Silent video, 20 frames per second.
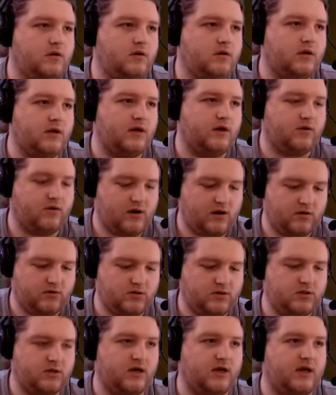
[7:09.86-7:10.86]
Can I crouch?
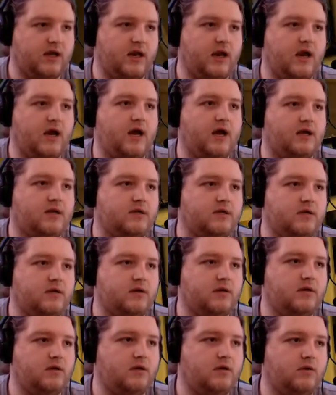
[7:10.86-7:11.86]
I cannot.
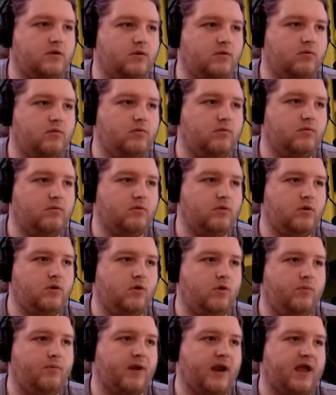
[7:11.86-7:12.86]
Oh,
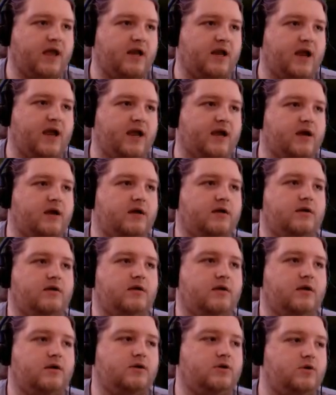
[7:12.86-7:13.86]
oh, but I can, like,
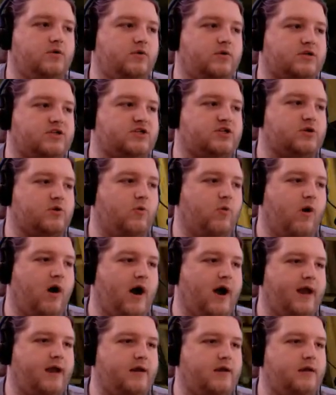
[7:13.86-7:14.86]
do a
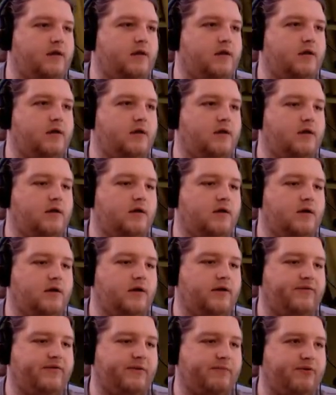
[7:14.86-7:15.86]
squat
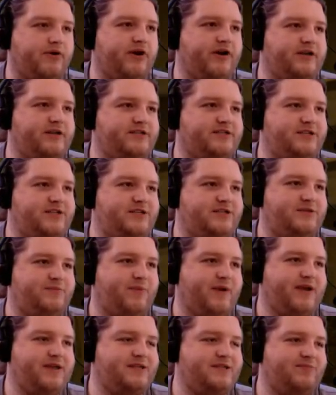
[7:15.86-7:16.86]
if I press the
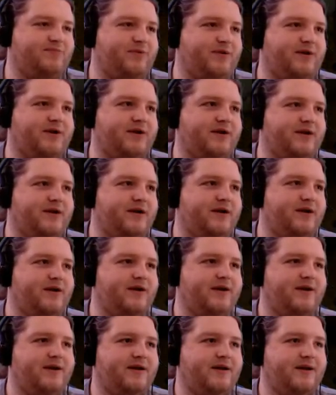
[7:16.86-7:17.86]
space bar.
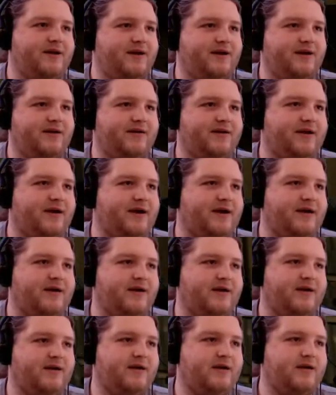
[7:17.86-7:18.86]
Okay.
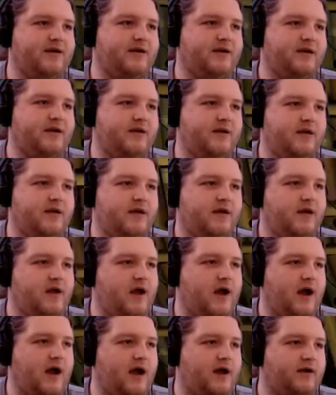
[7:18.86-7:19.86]

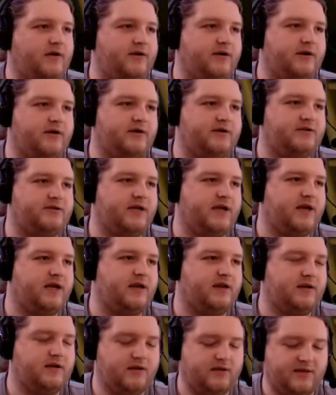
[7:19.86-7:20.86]
I don't
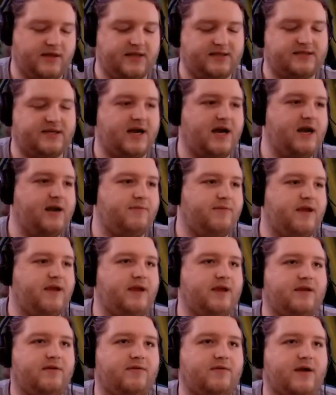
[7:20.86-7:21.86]
understand. That's gotta be
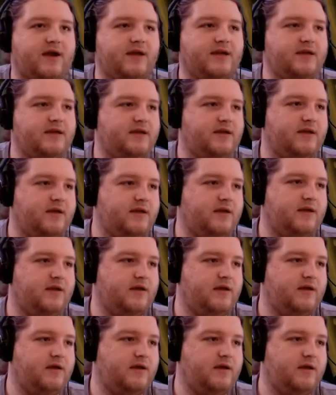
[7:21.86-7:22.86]
it, right?
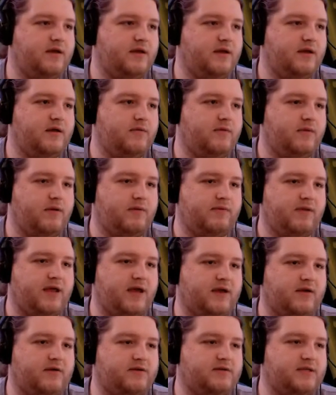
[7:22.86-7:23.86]
Maybe
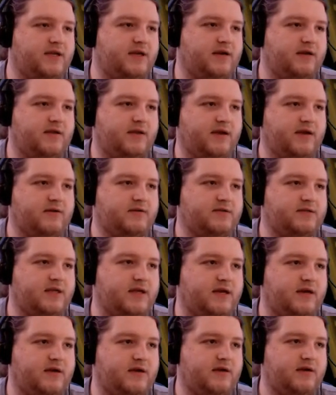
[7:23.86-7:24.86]
that goes there and that goes
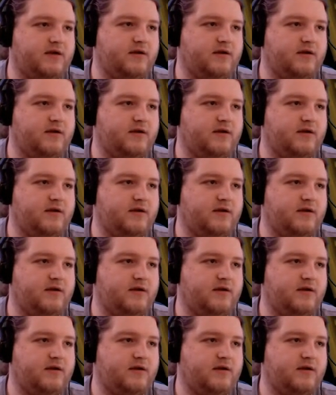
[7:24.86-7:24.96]
there.